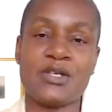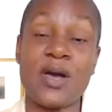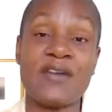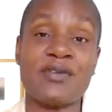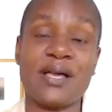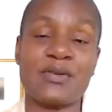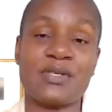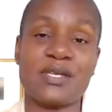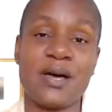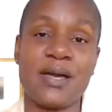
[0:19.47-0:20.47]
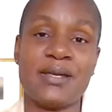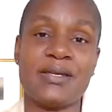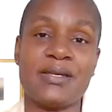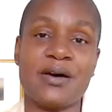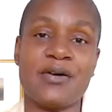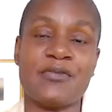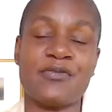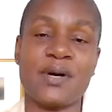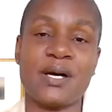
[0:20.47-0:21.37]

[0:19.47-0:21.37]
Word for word: travel outside of